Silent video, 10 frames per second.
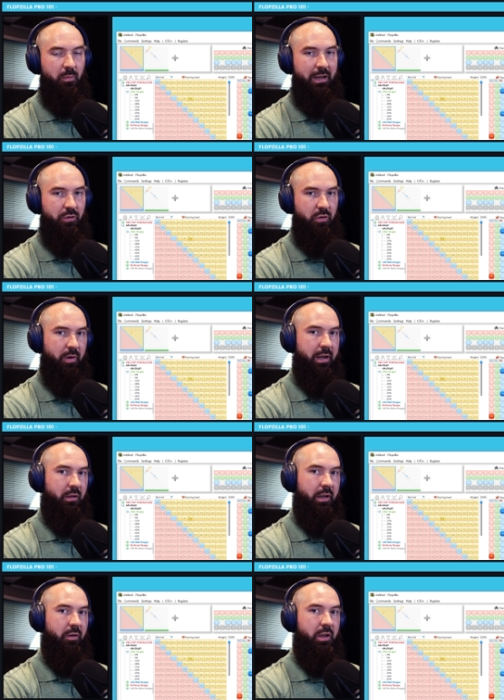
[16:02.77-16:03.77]
extra
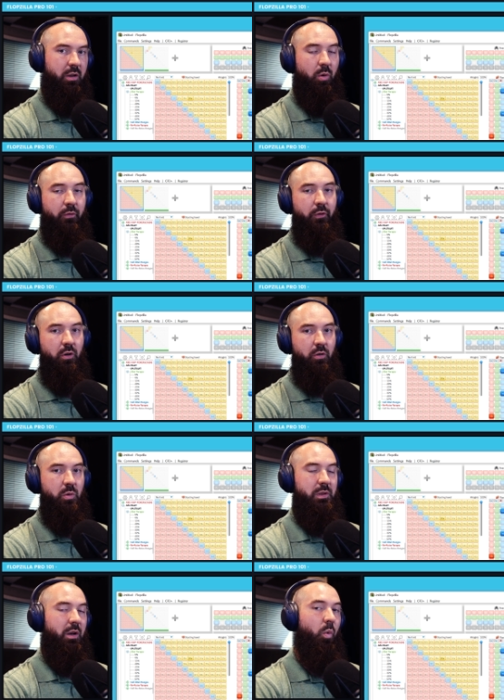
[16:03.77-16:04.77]
granularity, or if you're using a